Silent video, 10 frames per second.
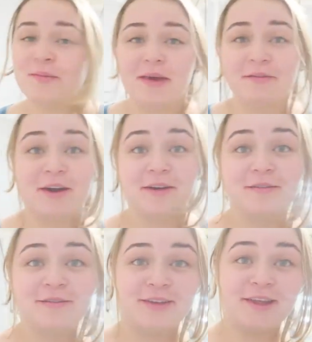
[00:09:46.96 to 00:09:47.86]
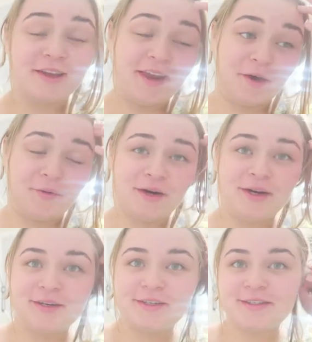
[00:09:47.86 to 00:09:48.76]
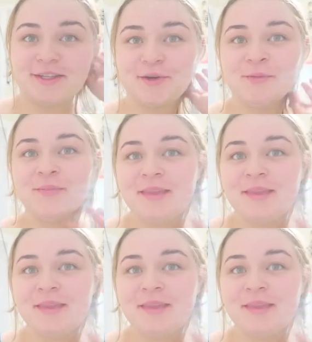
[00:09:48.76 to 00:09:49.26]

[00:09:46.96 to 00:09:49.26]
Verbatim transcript: with my friend for like an hour or so.